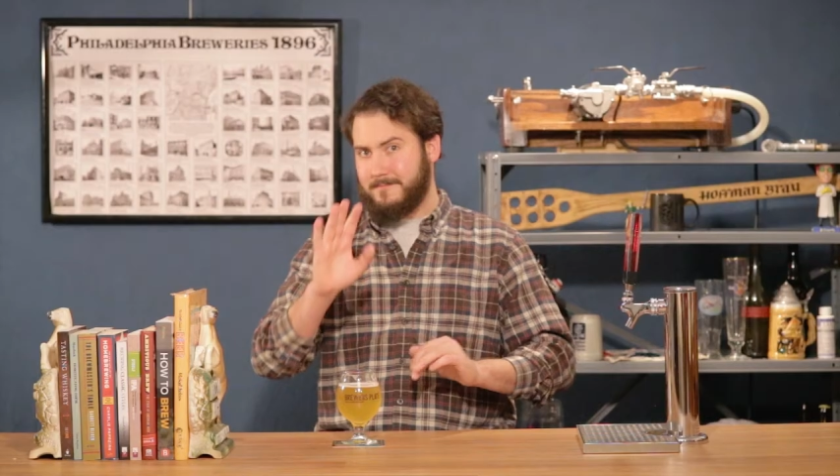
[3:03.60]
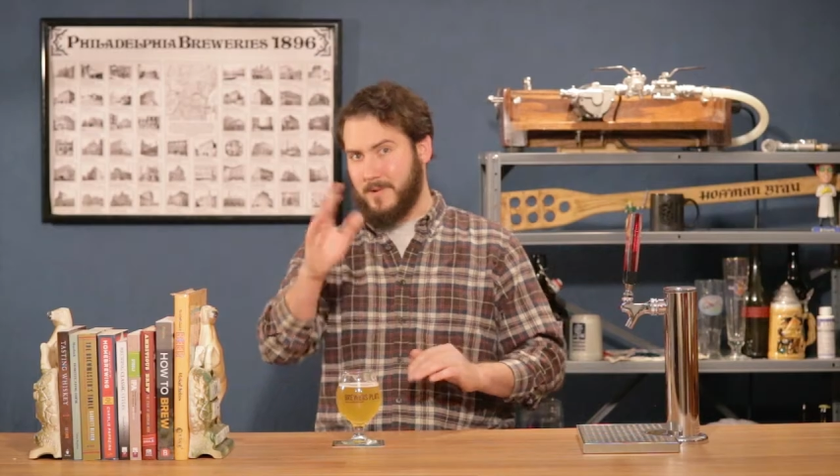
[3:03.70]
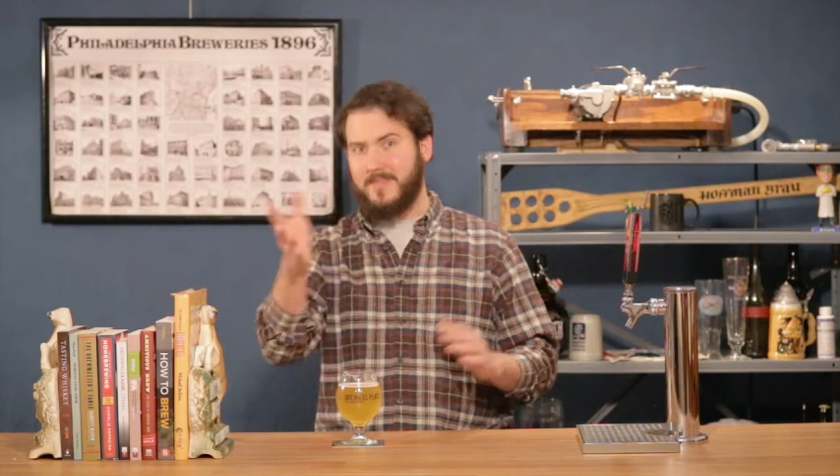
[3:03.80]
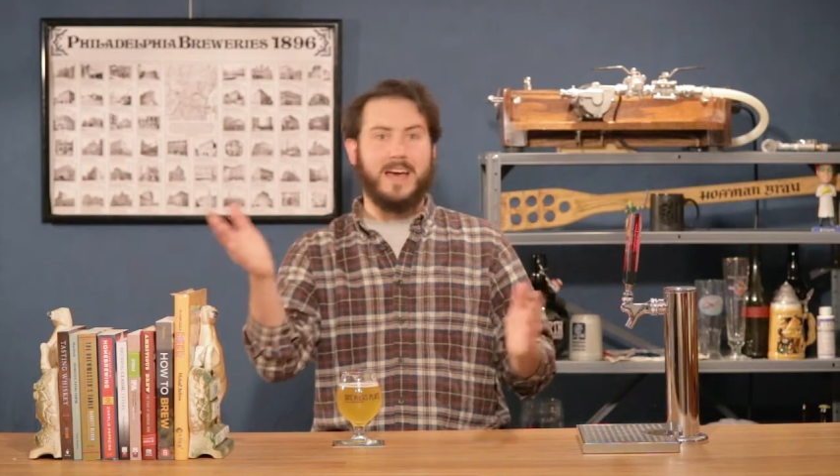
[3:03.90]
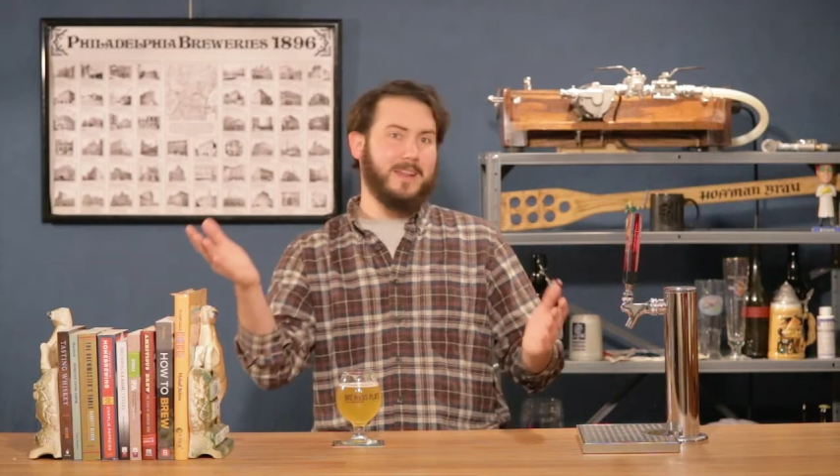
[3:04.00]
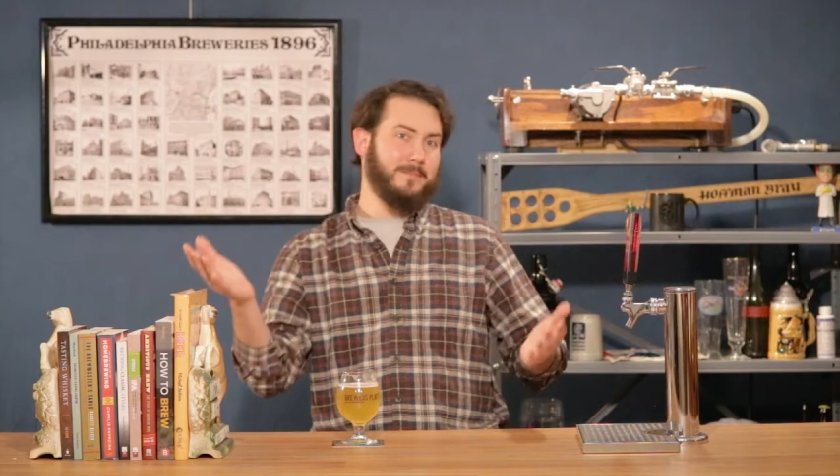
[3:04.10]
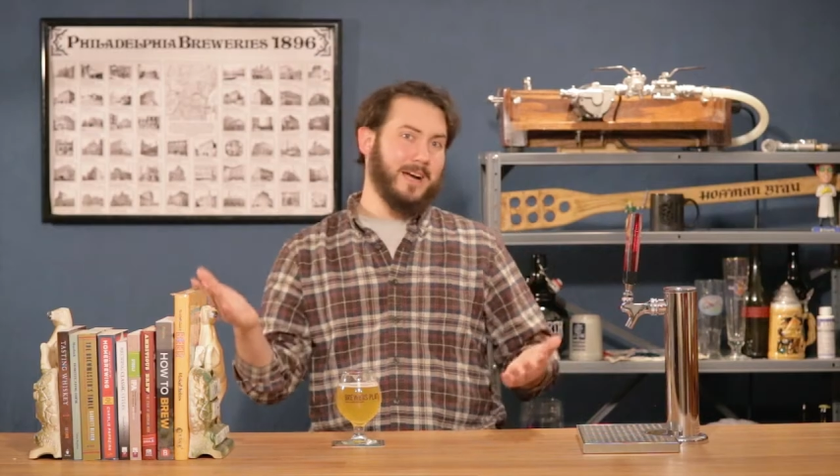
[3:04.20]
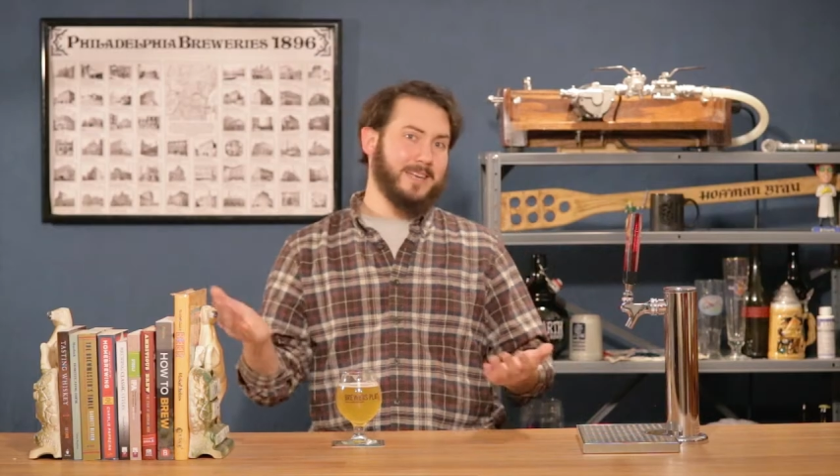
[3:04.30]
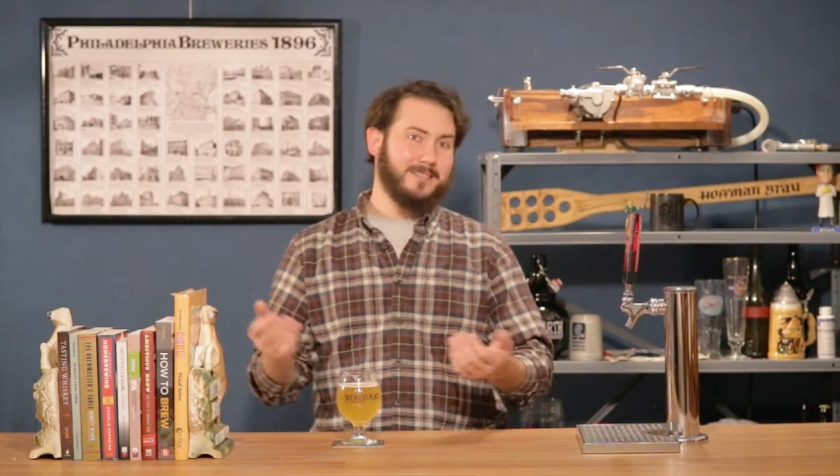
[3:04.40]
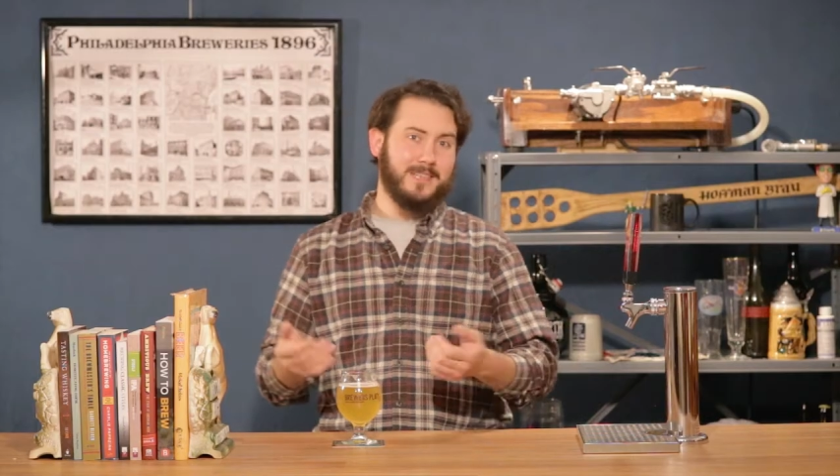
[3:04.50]
With that in
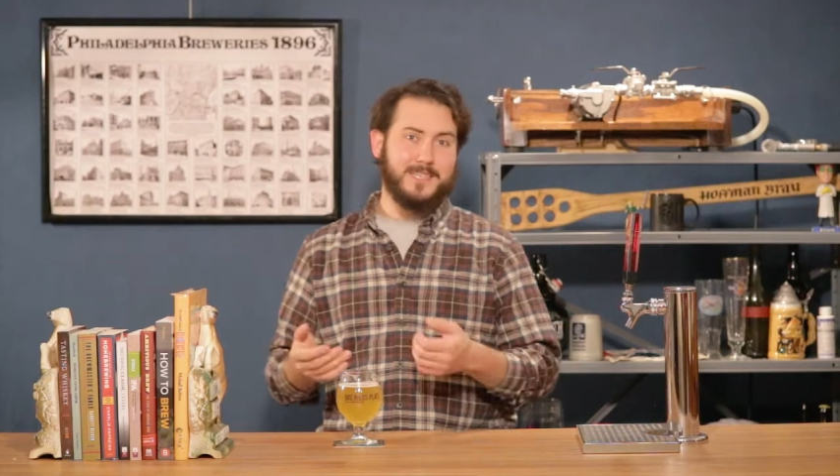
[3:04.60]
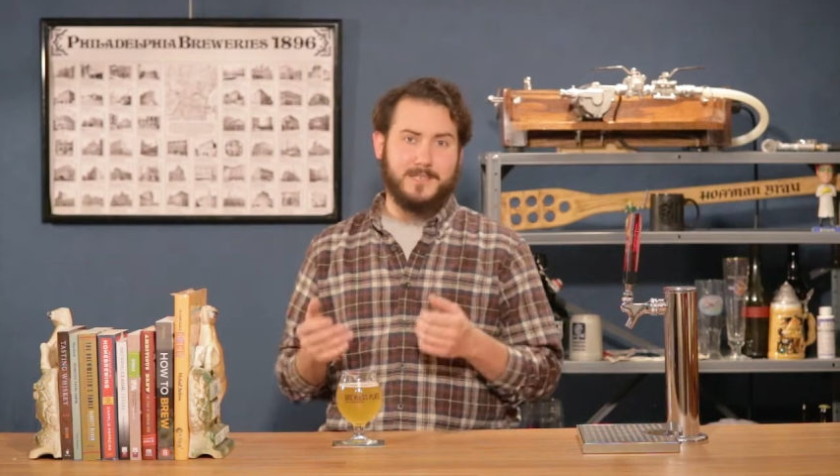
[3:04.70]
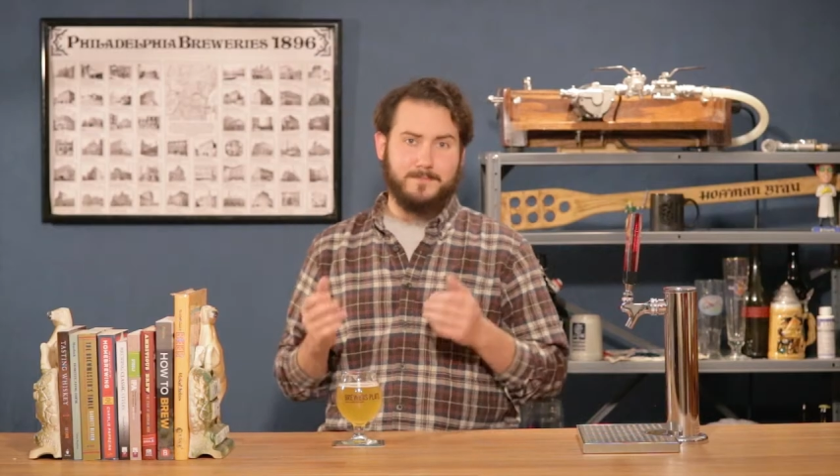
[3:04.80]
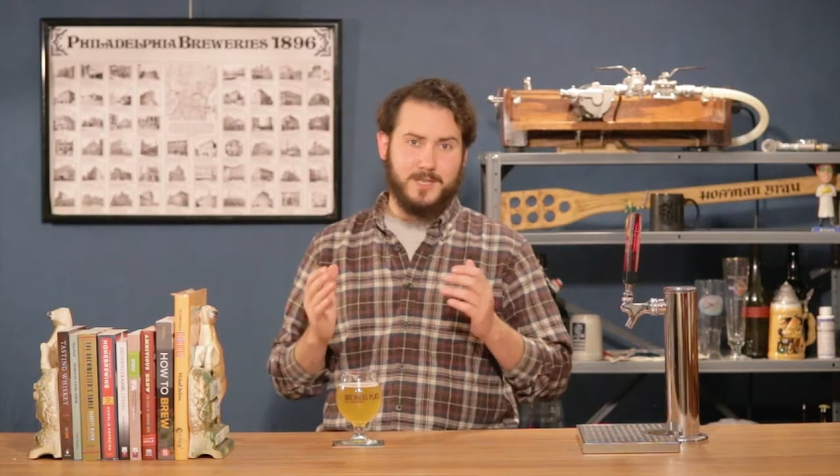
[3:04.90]
mind, let's